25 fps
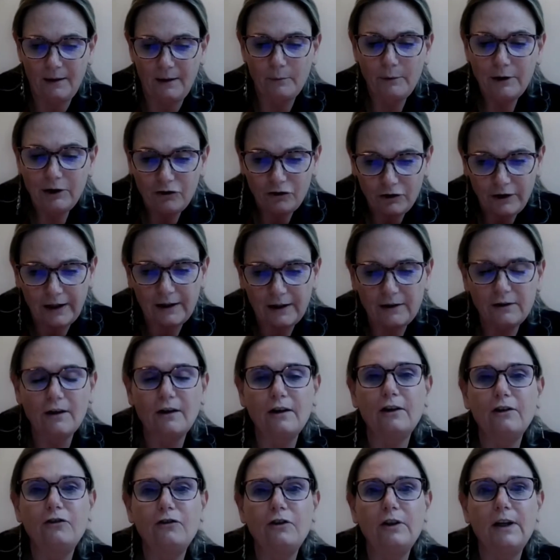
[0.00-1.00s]
which
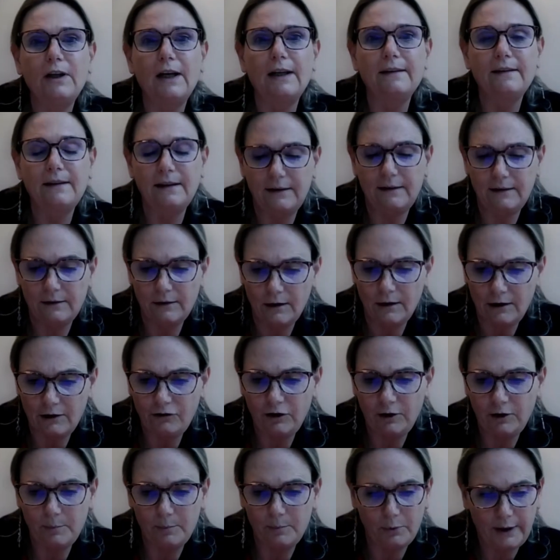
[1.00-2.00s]
technology and
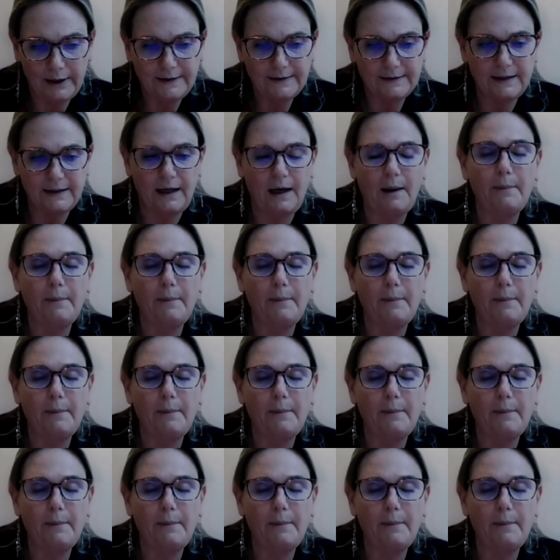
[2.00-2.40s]
technology bricks